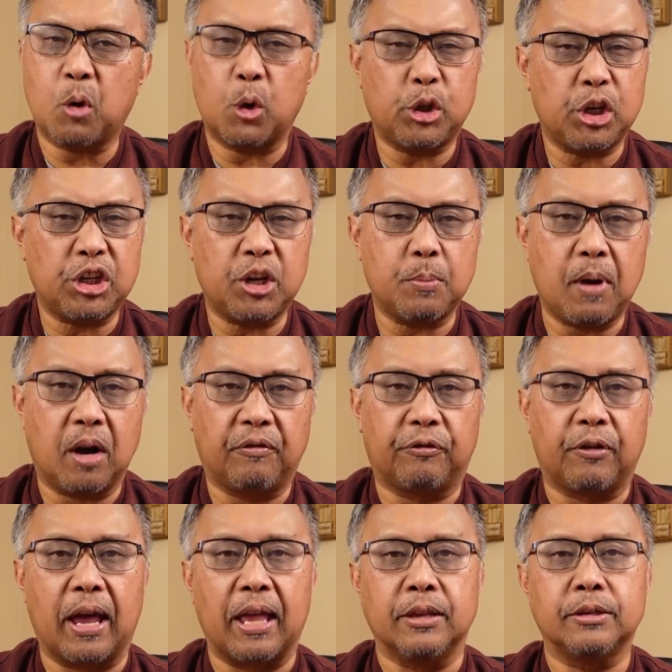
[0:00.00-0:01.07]
or just among
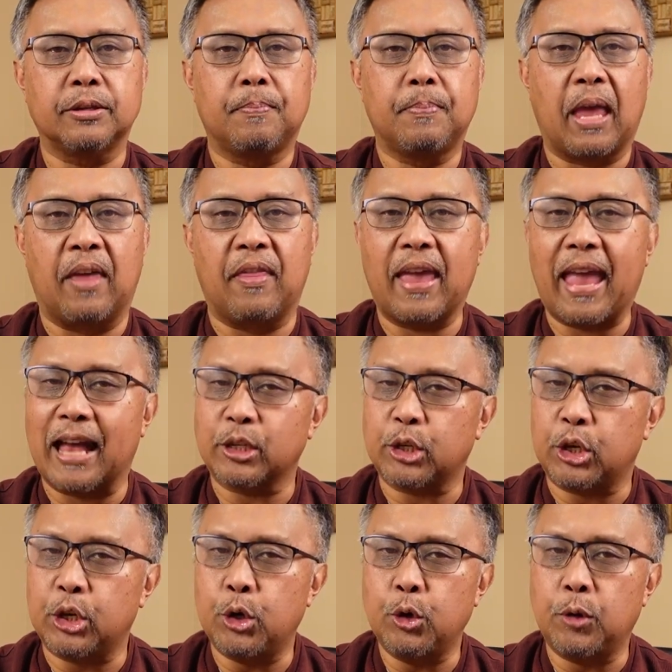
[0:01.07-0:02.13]
friends, and they ask
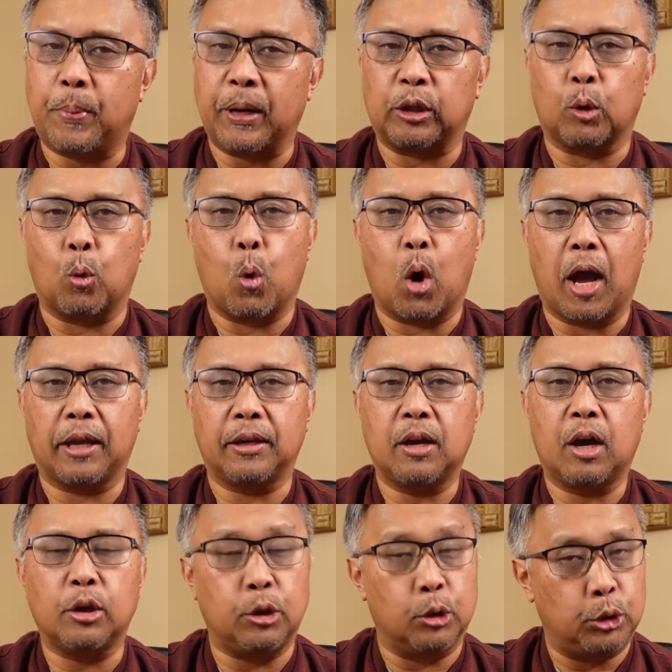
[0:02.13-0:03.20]
you to pick the wine,
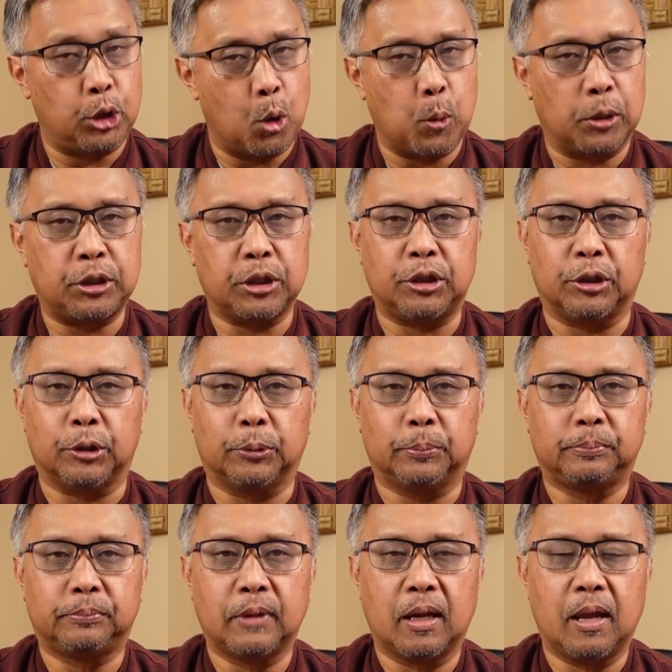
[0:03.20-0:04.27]
you'll know what to do.
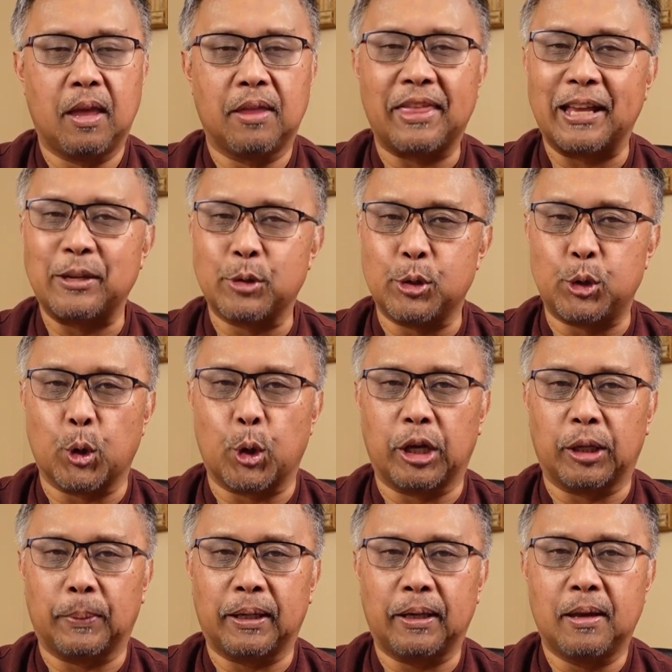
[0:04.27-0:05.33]
Thanks for
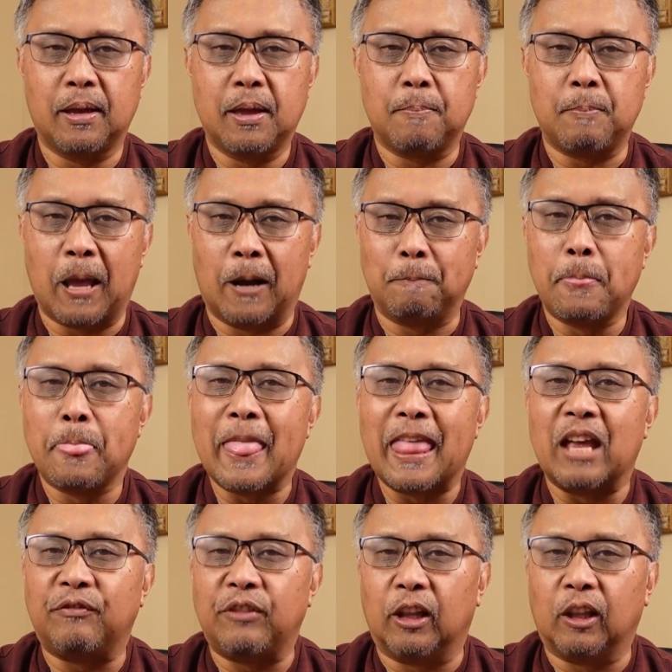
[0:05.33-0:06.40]
joining me. Now,
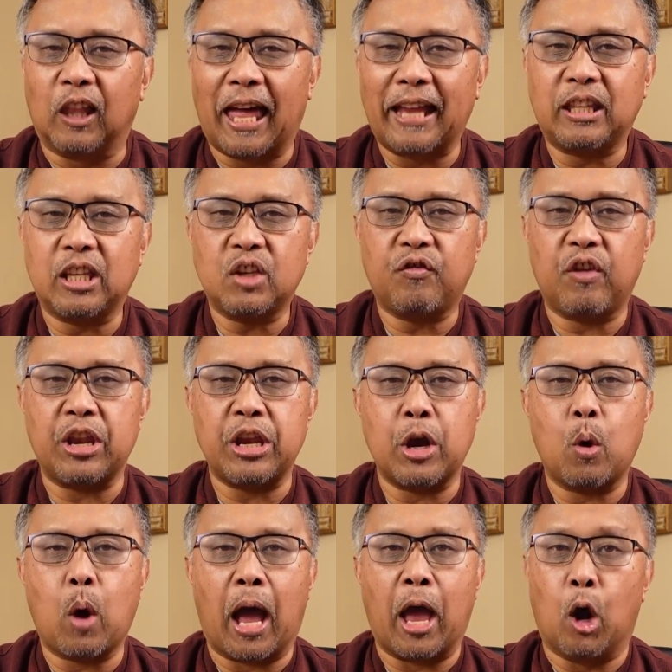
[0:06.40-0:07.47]
if you like this
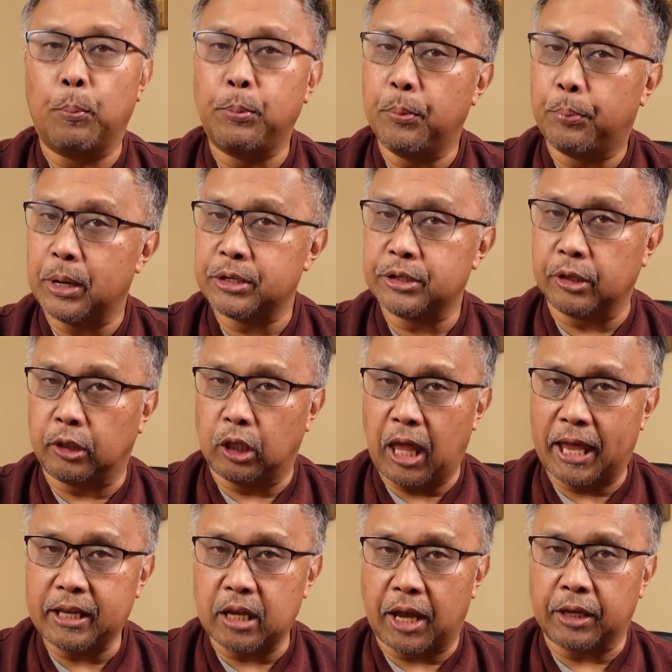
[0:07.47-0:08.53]
video, I hope you press the
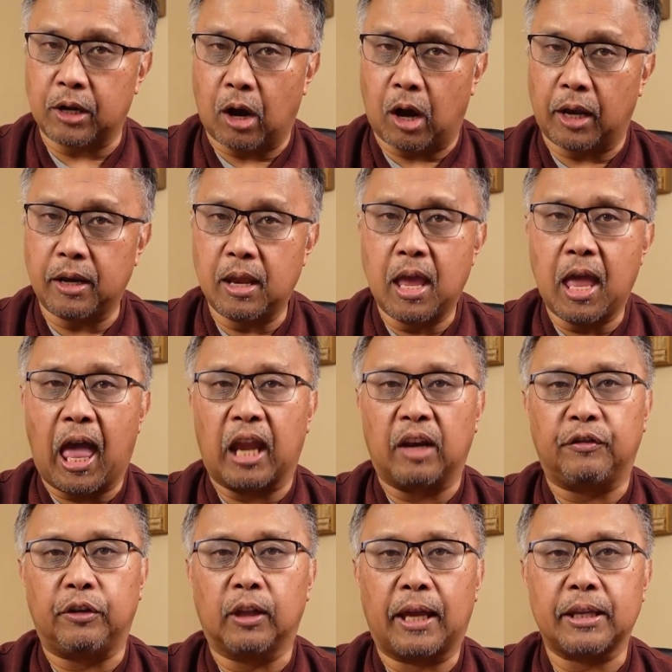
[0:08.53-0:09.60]
like icon, and
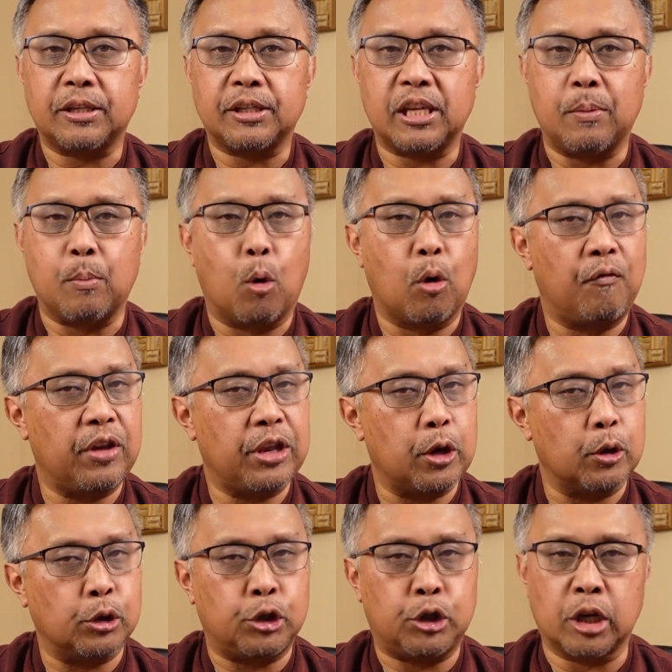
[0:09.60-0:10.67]
if you'd like to see more
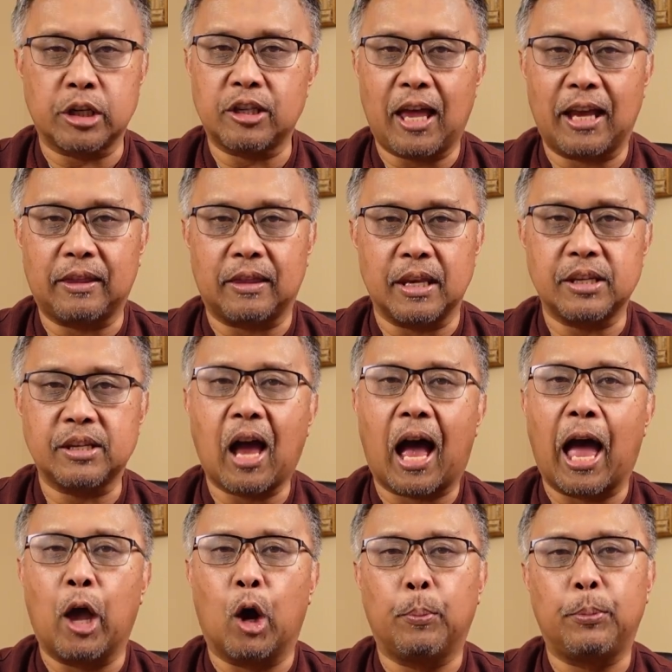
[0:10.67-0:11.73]
videos just like this,
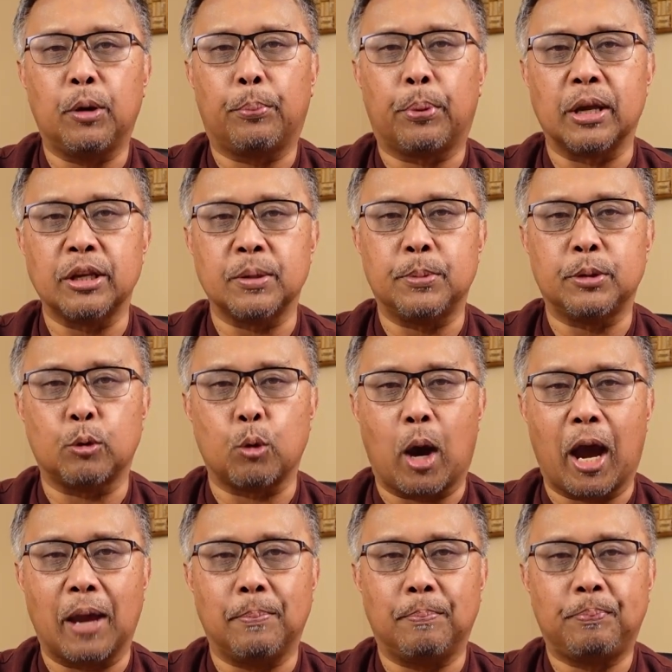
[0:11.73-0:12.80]
I hope you press
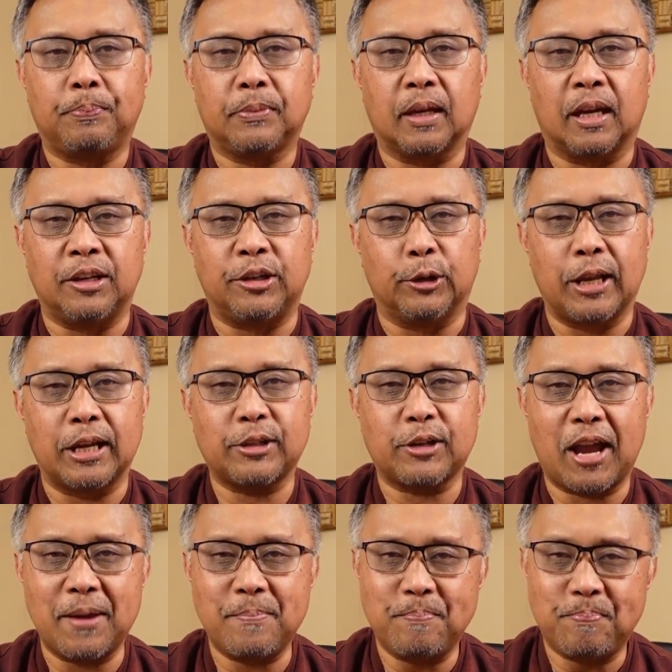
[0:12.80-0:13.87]
subscribe. Until next
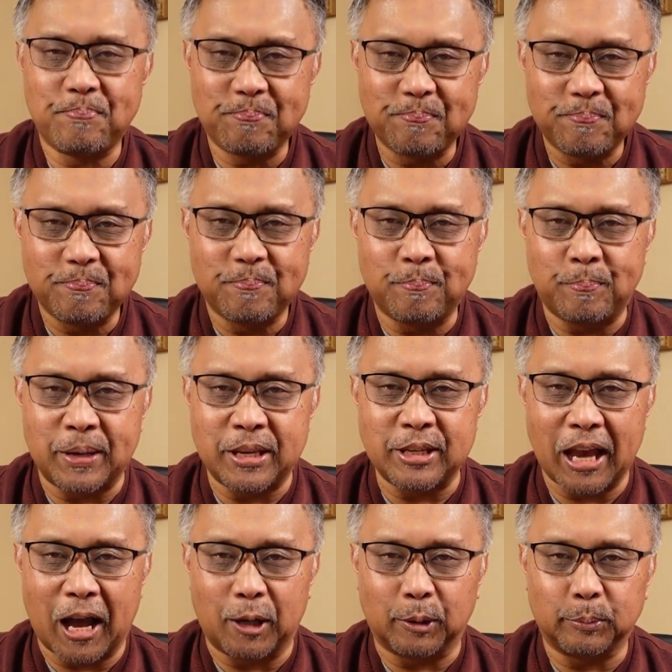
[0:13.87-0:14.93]
time, peace
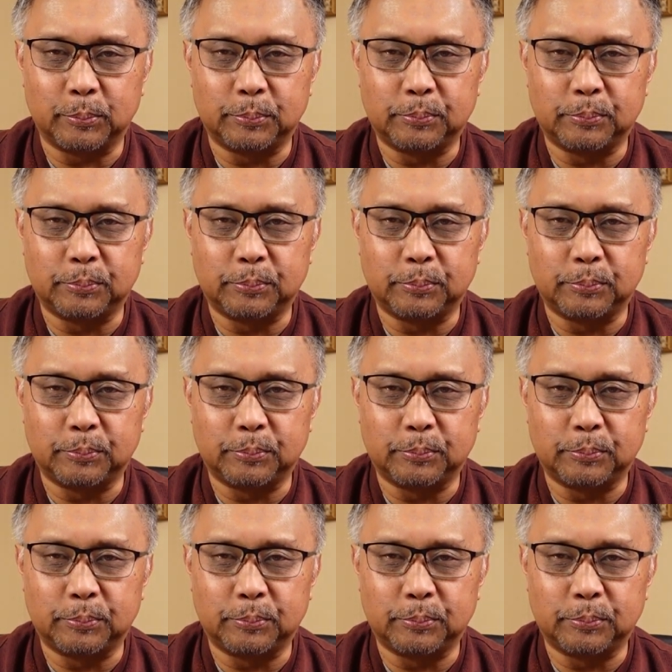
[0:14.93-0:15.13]
out.